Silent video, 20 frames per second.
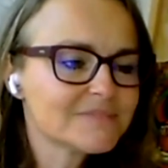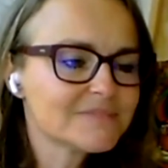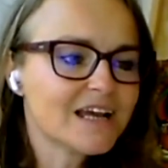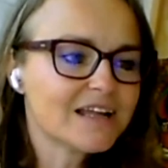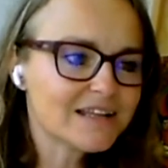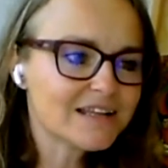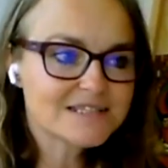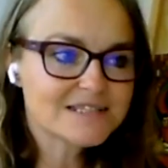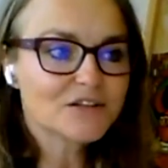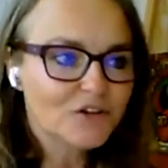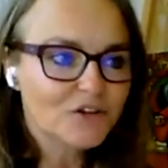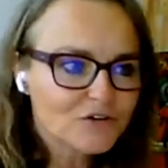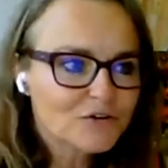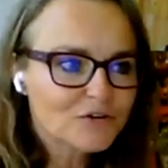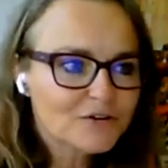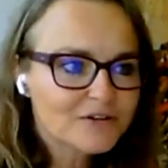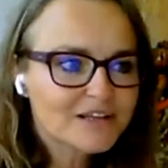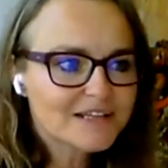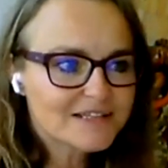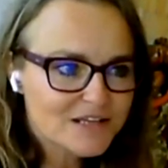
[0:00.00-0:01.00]
that's
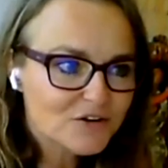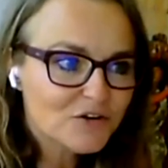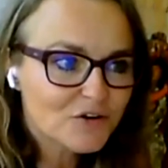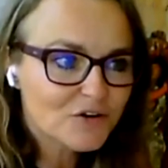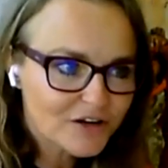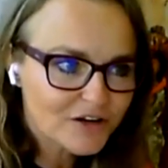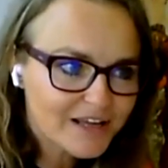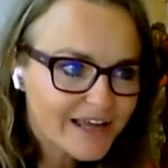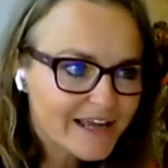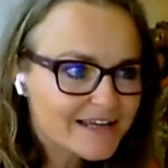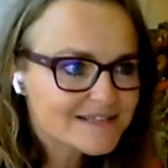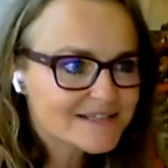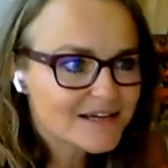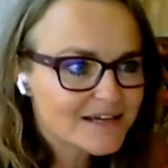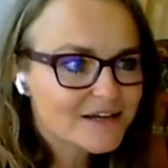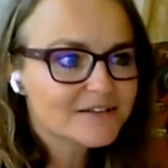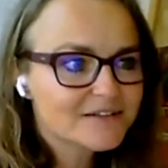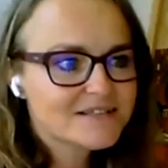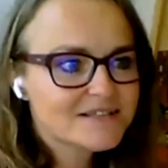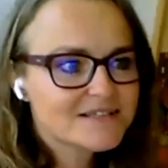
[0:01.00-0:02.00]
another case, I
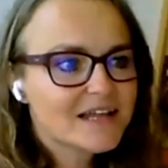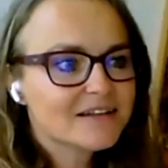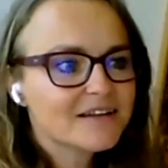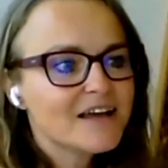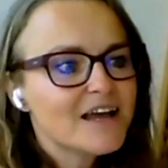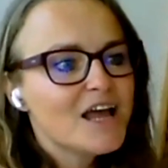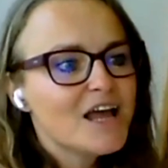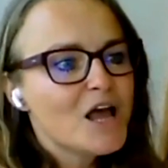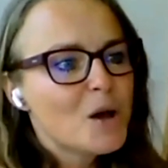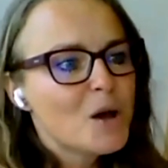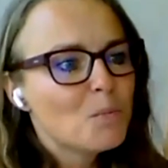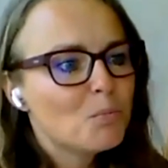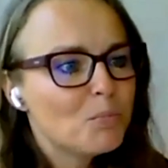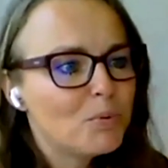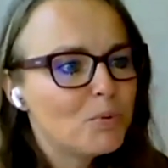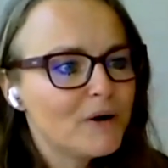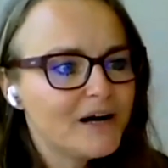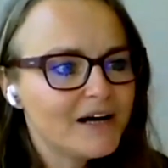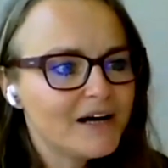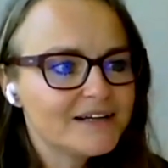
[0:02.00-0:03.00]
understand,
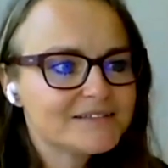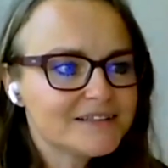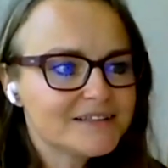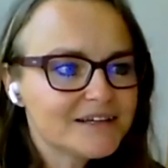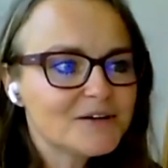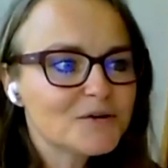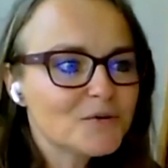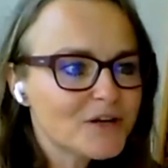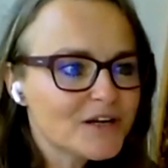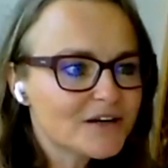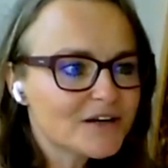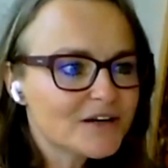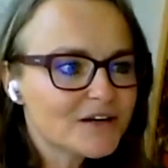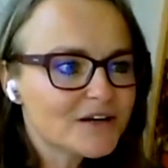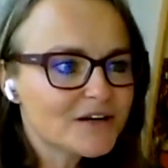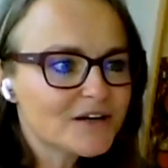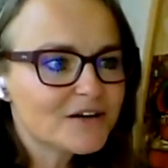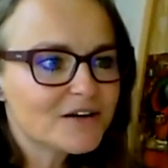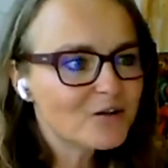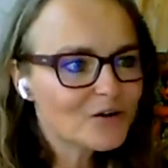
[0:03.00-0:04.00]
but we are
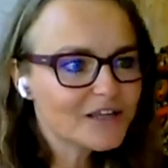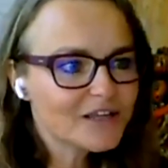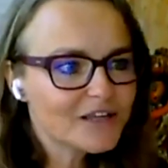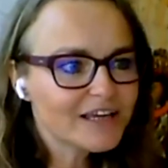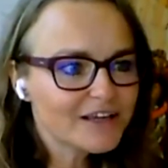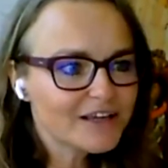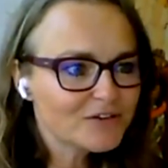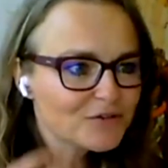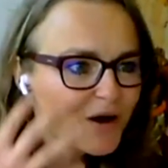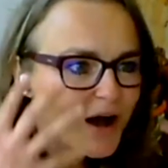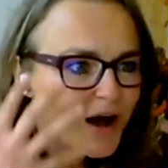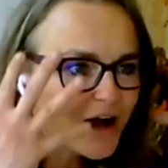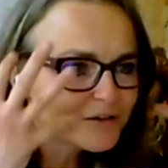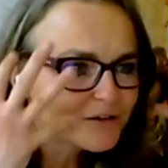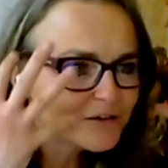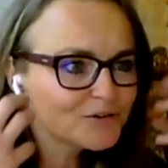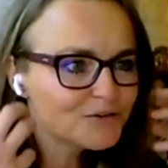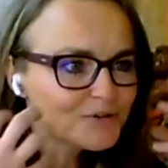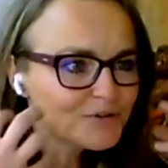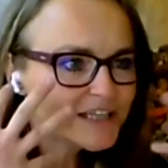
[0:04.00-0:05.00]
all looking into how
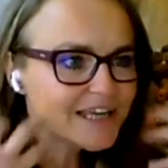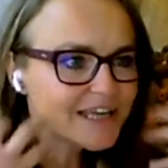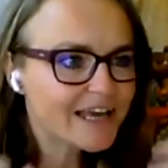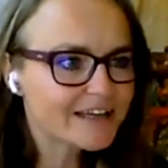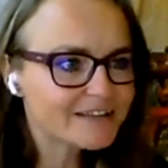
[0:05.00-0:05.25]
do we